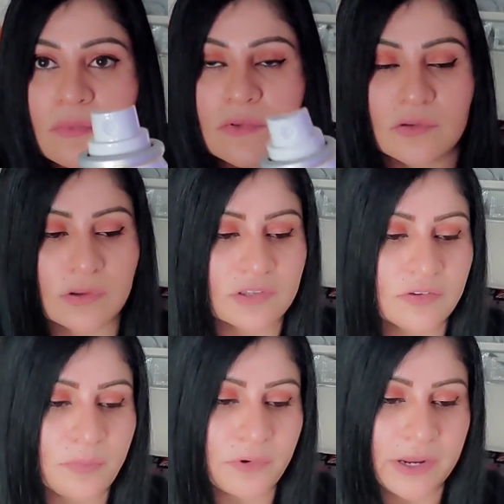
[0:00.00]
So it's a
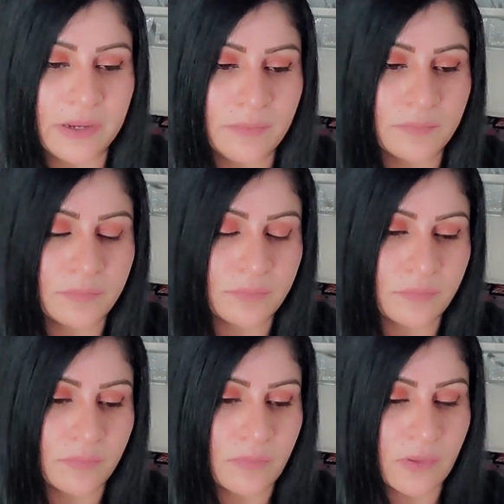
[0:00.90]
spray.
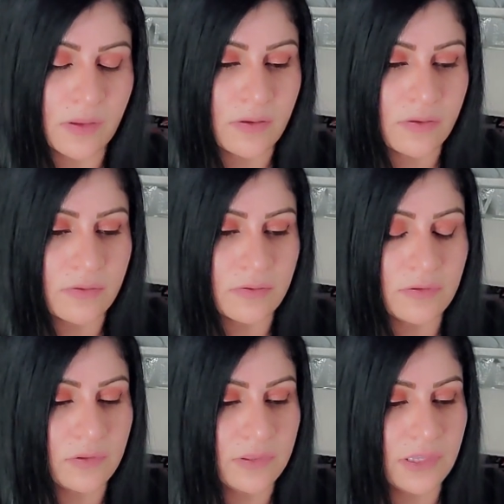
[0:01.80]

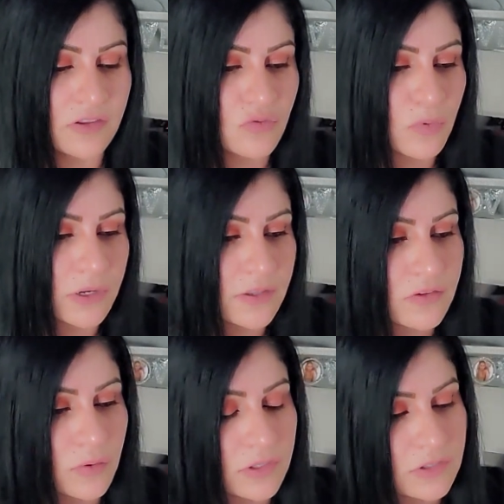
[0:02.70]
So this one is
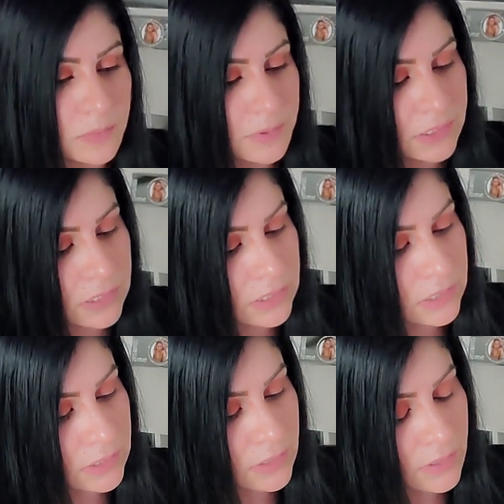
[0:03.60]
going to
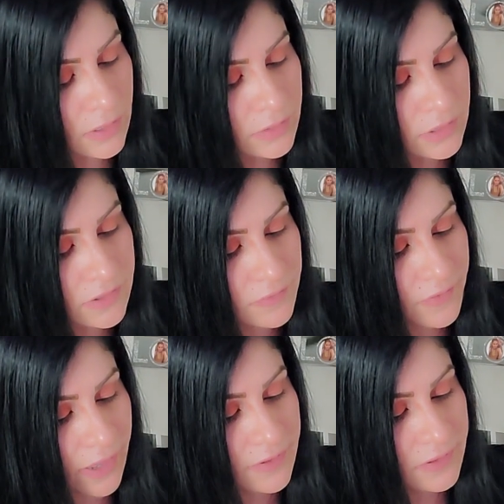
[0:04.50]
be the
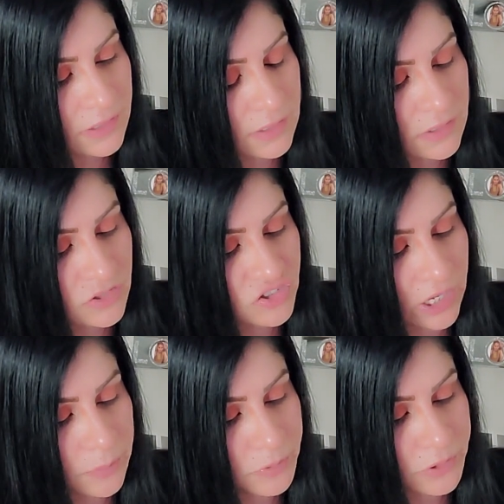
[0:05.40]
Sebastian
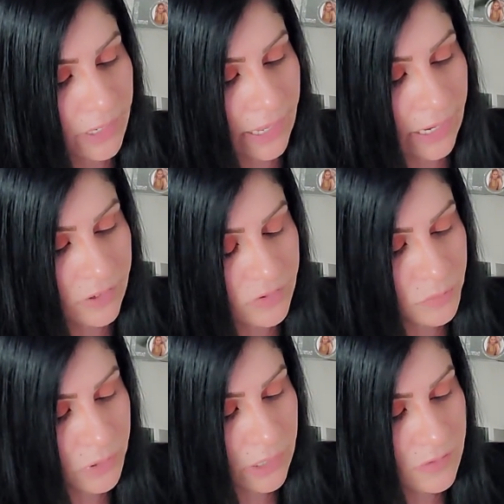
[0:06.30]
Shaper
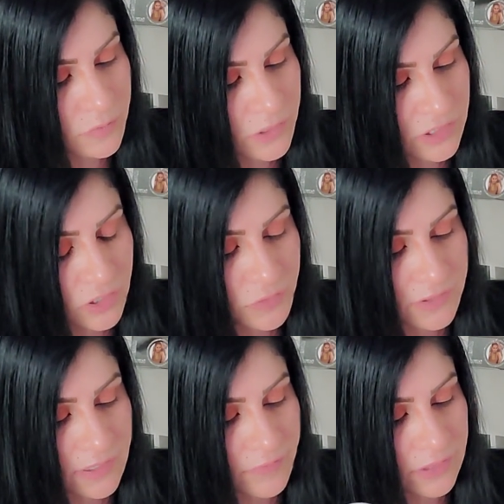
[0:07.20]
Hairspray. It retails for
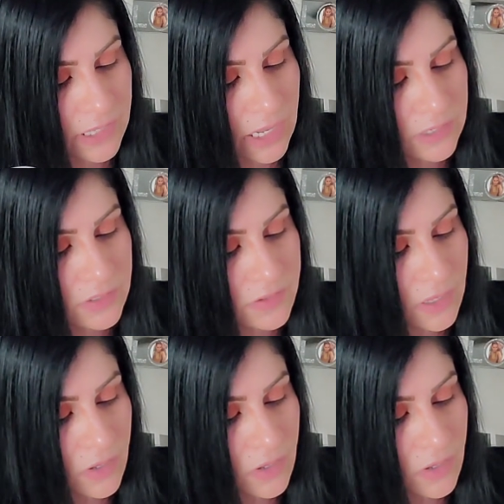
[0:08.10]
seven dollars.